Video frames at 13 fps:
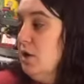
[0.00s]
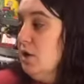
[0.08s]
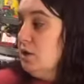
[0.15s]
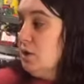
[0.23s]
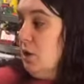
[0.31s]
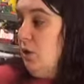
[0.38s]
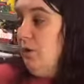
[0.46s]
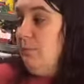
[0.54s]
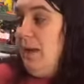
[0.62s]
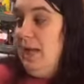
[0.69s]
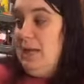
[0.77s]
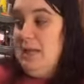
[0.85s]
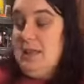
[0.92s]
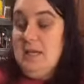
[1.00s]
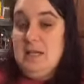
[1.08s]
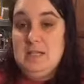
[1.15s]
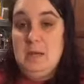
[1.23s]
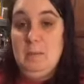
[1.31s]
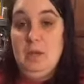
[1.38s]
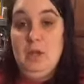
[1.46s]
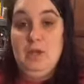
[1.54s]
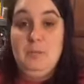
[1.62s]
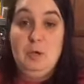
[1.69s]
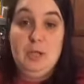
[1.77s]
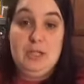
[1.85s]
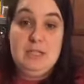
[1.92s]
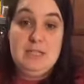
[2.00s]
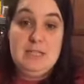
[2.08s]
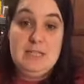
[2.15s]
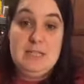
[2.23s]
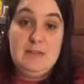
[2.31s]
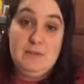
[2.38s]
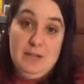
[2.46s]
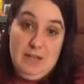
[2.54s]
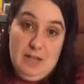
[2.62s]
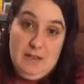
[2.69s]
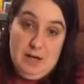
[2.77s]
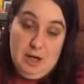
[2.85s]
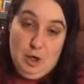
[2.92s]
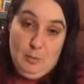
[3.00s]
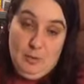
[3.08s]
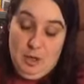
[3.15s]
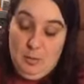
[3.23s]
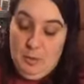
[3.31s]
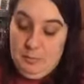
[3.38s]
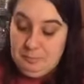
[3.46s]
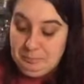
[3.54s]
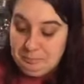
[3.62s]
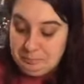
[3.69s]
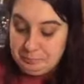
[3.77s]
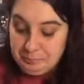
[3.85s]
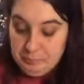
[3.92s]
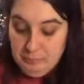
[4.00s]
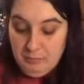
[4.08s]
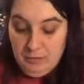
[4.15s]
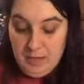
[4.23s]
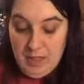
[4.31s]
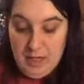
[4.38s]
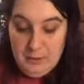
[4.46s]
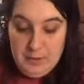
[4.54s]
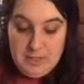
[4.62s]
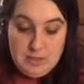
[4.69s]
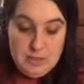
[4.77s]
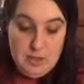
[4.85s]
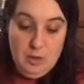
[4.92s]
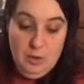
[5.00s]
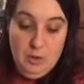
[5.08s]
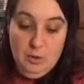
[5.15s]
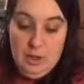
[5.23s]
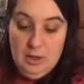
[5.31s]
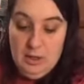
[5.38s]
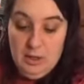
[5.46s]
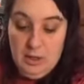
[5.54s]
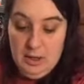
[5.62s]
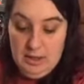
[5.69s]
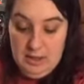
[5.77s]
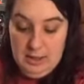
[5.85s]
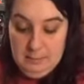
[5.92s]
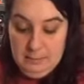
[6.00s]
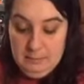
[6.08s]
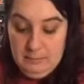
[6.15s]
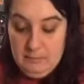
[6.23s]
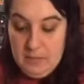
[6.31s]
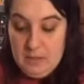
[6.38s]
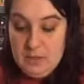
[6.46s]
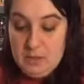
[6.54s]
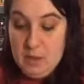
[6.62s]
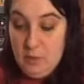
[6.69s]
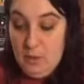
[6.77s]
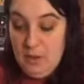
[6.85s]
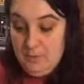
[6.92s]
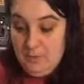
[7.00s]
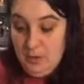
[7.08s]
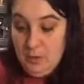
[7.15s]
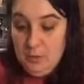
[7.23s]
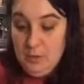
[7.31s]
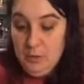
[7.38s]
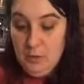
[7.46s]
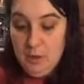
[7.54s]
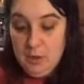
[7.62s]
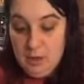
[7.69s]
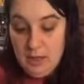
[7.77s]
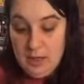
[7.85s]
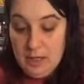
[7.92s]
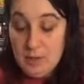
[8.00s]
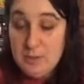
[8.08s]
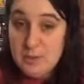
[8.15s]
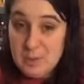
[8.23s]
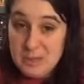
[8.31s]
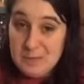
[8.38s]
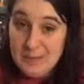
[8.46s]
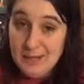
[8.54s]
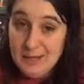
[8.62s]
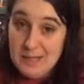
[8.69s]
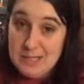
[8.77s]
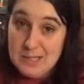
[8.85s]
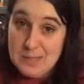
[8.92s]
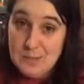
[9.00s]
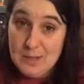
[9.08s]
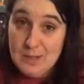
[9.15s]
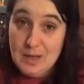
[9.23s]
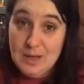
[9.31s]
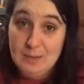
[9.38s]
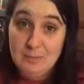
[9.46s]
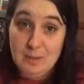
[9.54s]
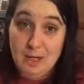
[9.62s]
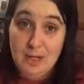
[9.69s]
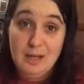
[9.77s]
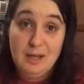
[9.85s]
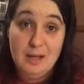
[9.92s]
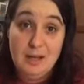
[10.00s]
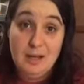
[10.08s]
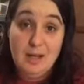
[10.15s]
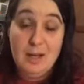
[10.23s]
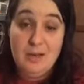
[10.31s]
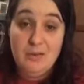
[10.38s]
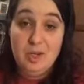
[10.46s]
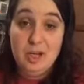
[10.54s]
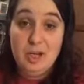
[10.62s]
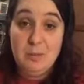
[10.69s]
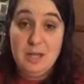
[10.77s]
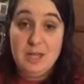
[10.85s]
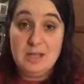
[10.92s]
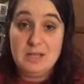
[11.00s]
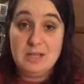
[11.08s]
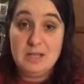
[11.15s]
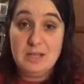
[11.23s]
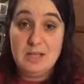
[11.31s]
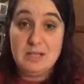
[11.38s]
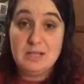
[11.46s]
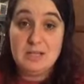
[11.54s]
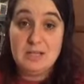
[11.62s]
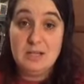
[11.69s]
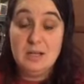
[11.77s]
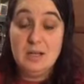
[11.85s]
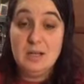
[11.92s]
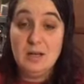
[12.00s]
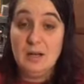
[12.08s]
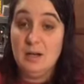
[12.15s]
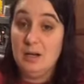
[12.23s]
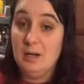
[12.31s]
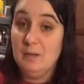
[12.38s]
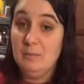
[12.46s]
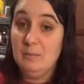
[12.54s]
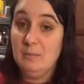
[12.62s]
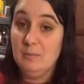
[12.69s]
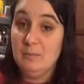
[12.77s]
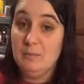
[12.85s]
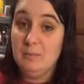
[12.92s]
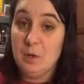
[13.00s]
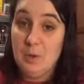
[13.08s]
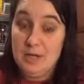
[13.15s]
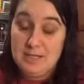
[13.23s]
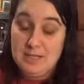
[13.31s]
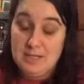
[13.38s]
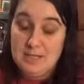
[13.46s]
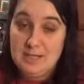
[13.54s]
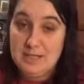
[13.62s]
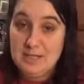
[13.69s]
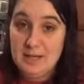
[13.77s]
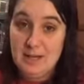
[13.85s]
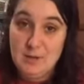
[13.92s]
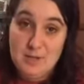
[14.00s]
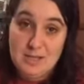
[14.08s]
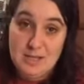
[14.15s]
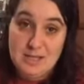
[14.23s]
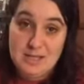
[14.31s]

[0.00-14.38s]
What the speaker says: So I'm packing things up a little more differently than I normally would. Anyways, so if you, I know it's supposed to be nice this weekend, but if you're going to be in the cities, the Quad Cities, I always say the